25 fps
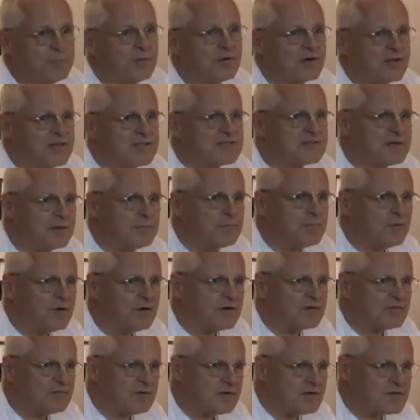police
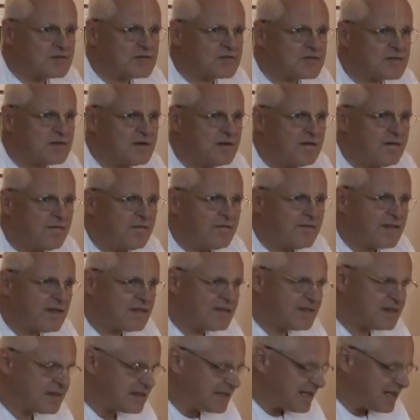report was, that